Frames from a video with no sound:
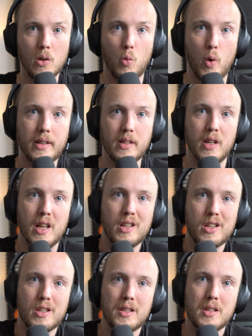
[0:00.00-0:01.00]
with
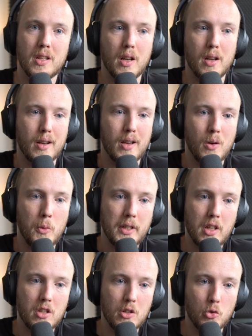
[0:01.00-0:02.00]
this with
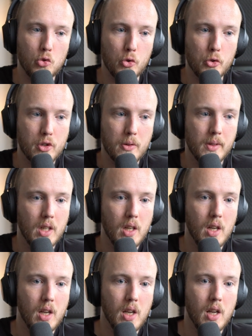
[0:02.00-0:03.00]
these new tools,
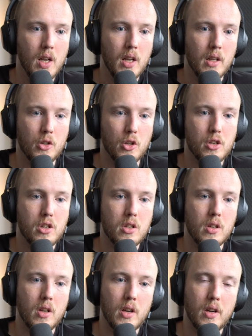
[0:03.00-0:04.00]

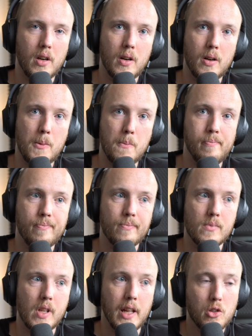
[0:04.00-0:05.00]
because
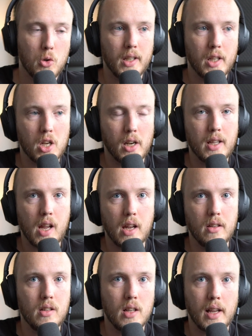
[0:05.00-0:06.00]
it's quite exciting,
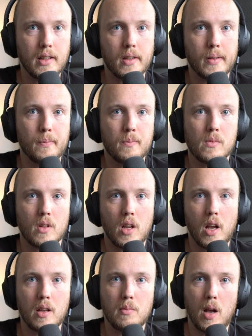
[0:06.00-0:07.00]
and like
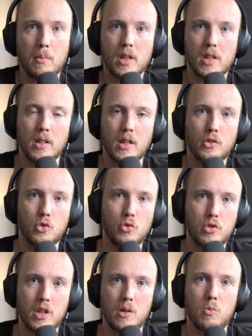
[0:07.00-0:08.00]
I'm excited
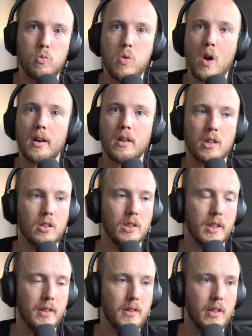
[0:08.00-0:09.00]
to see where they're
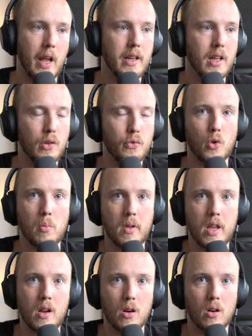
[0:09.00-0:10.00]
gonna take it from
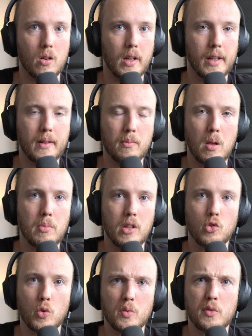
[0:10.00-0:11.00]
here, like maybe
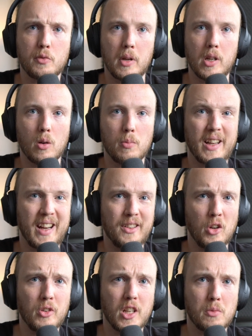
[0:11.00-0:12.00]
in terms of speed up. Like, I
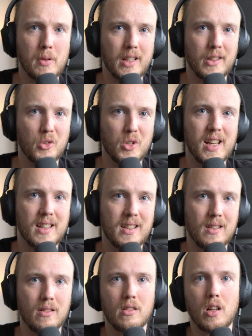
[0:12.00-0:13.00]
don't expect it to
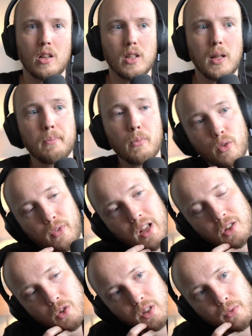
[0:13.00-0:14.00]
get a lot more
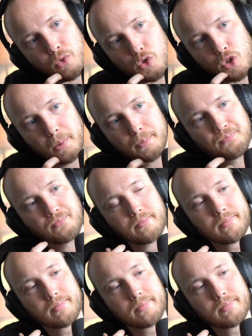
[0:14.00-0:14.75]
faster in the future.